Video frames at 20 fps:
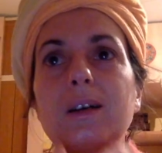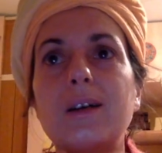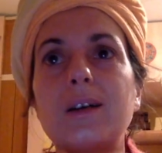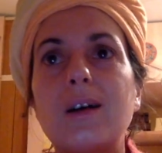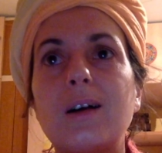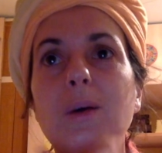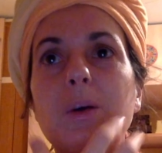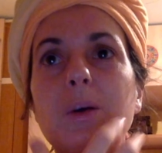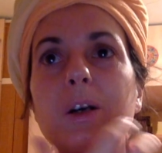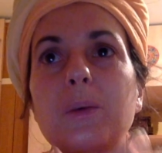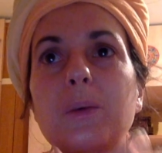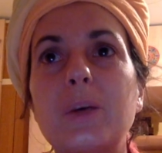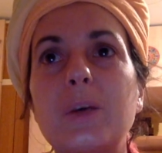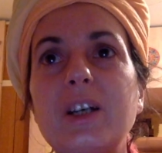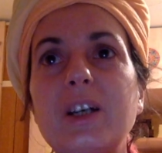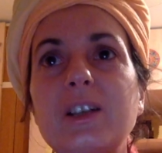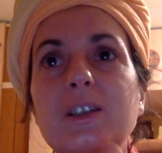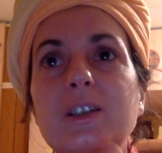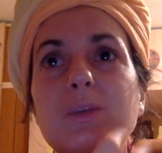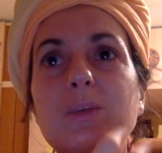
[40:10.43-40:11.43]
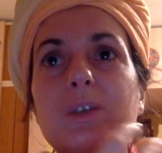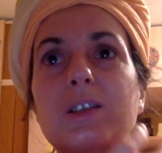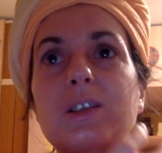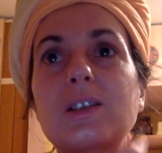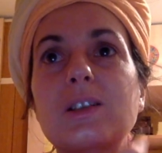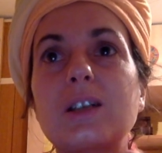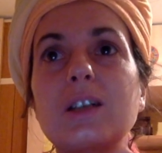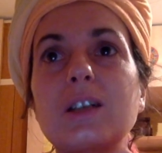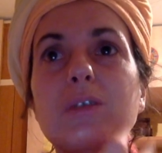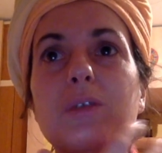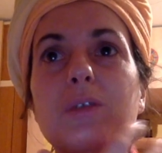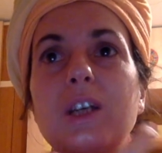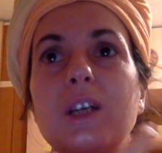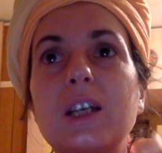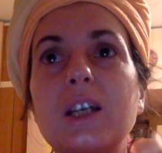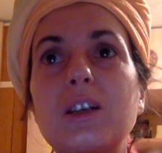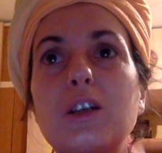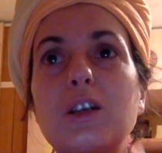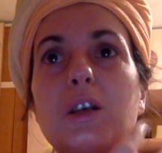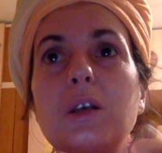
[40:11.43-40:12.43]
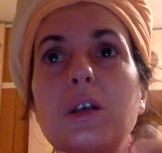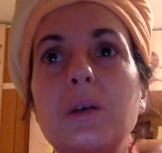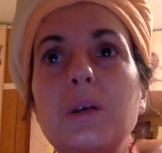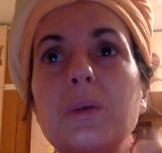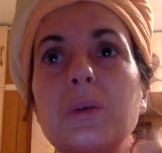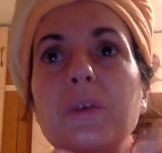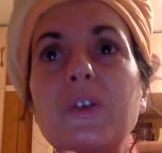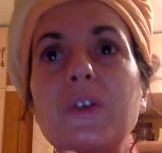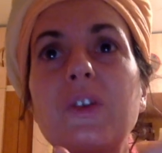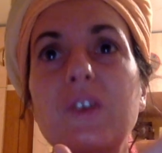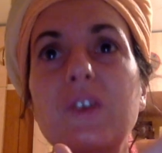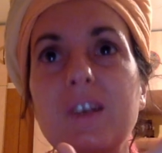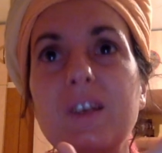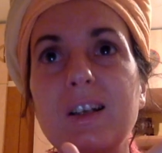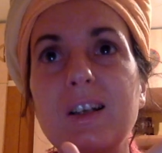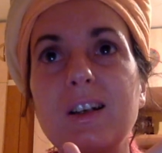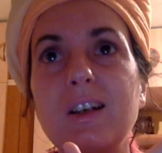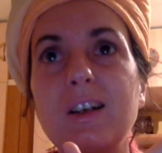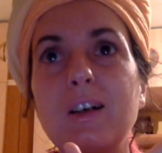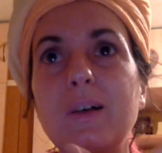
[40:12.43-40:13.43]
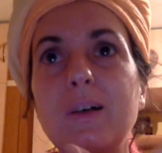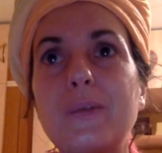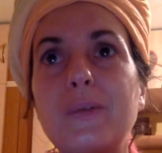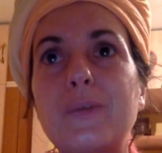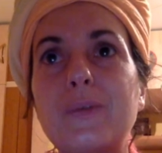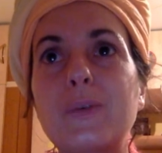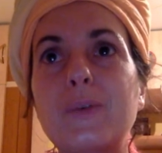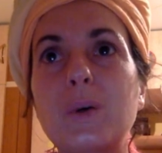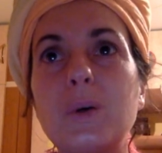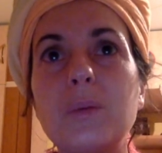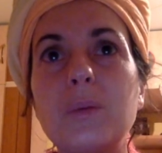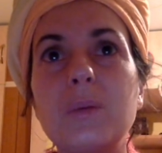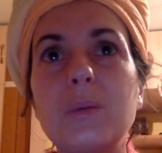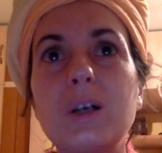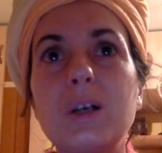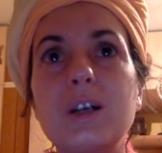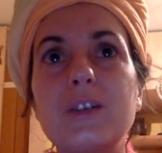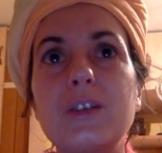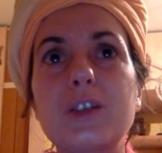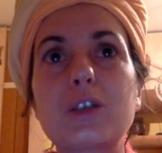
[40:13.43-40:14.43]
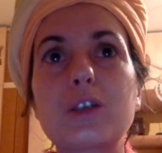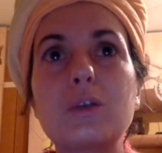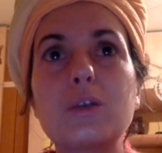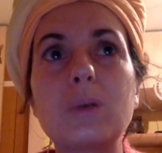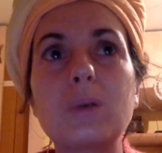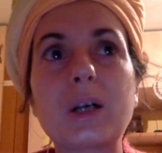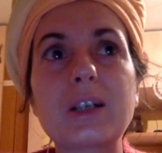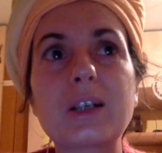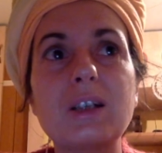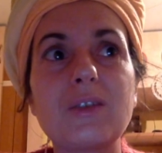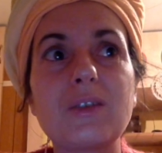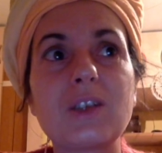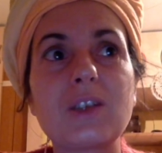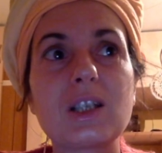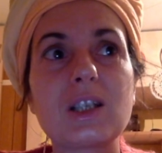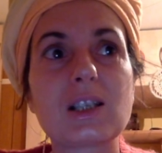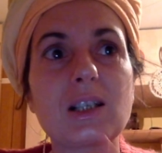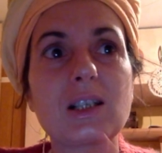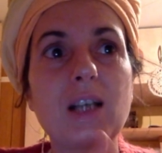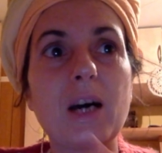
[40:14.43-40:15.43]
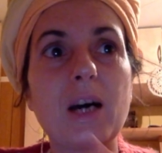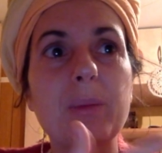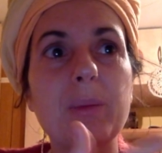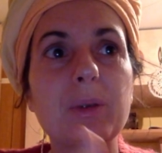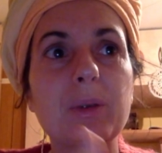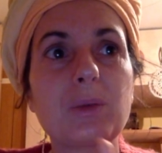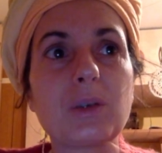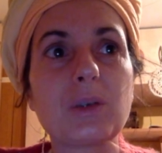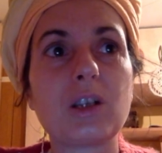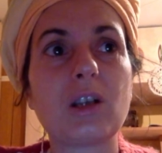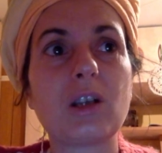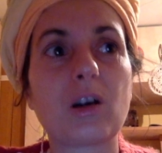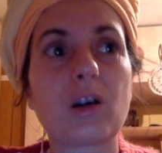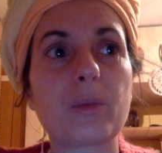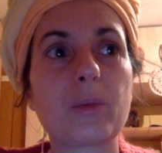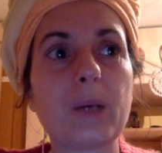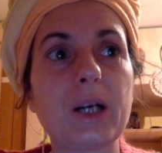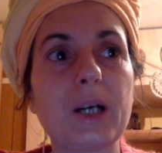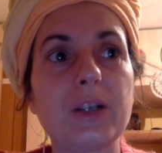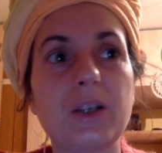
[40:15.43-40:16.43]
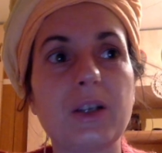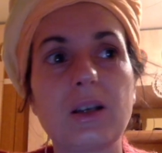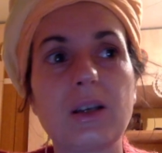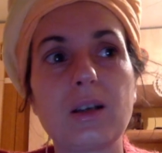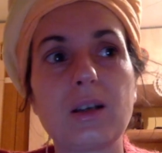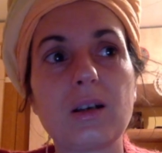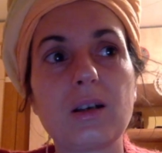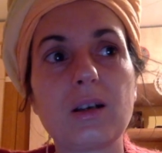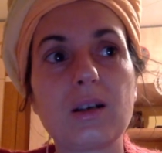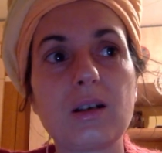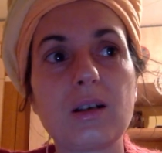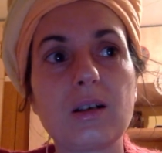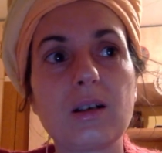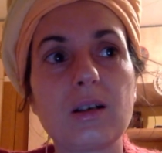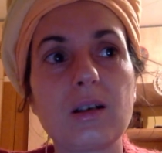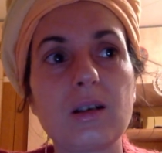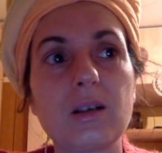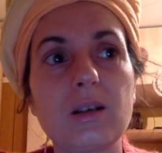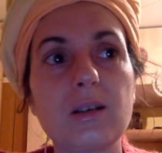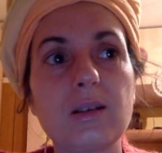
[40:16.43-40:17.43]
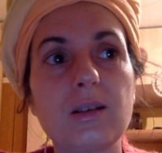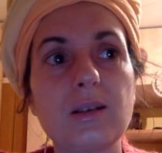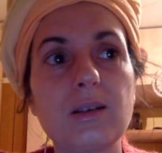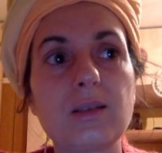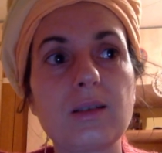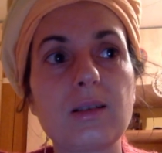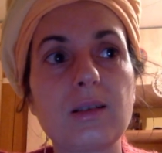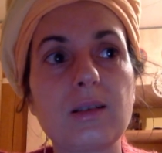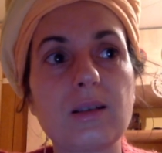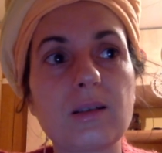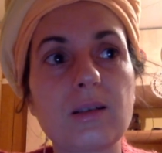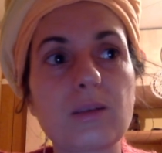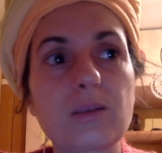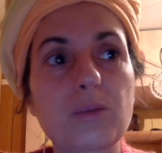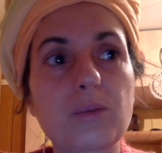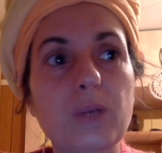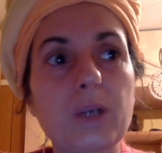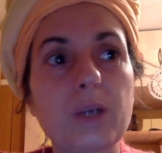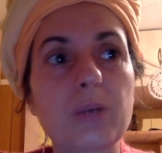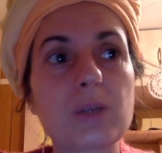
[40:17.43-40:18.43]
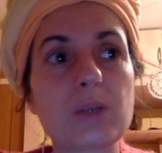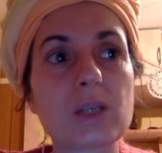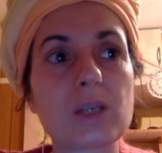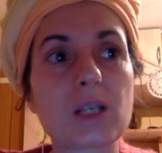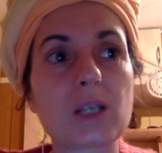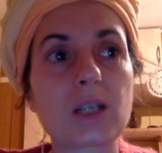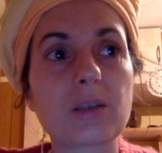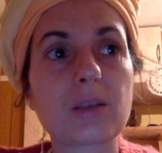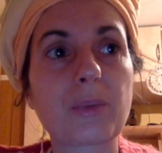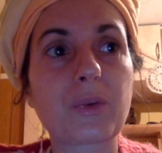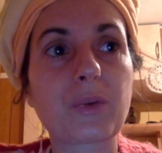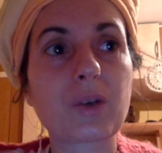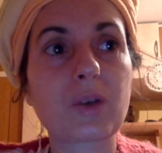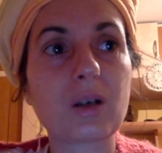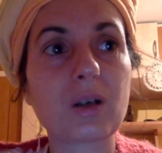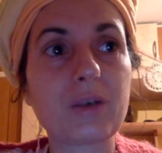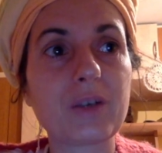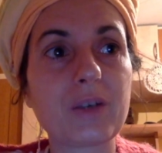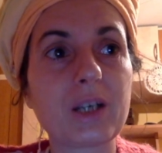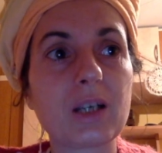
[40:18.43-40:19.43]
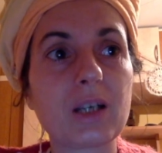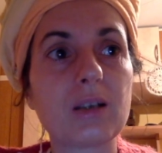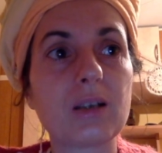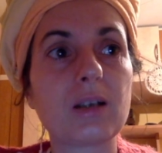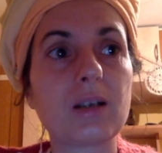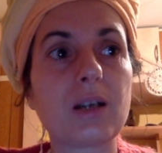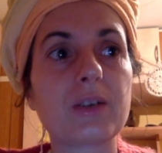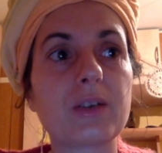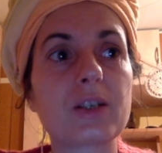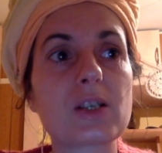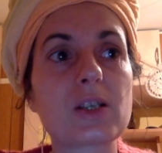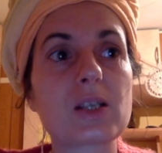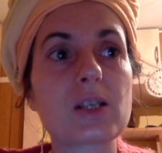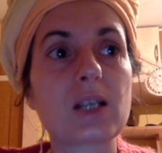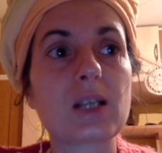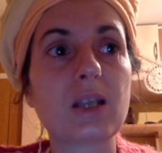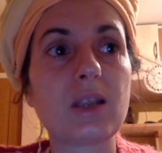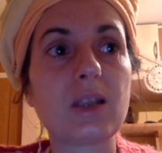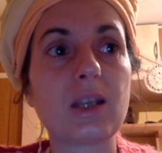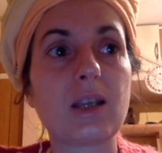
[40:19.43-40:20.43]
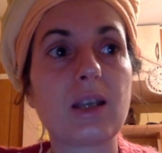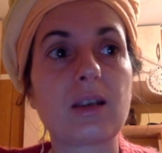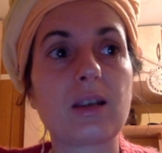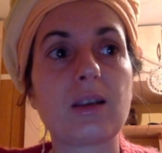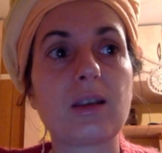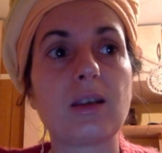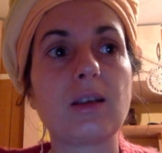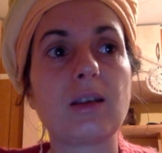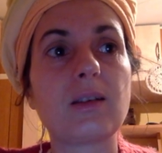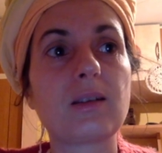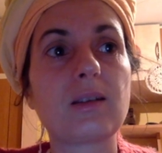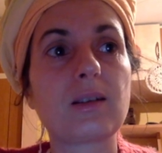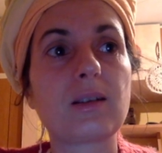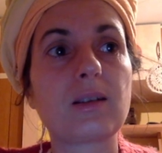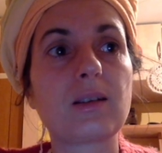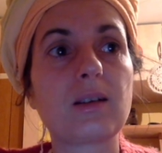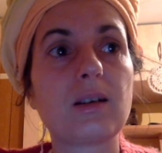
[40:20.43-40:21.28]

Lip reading: our awareness will start to get cues from the true activities that happen within our body. And this is when we start observing and understanding things.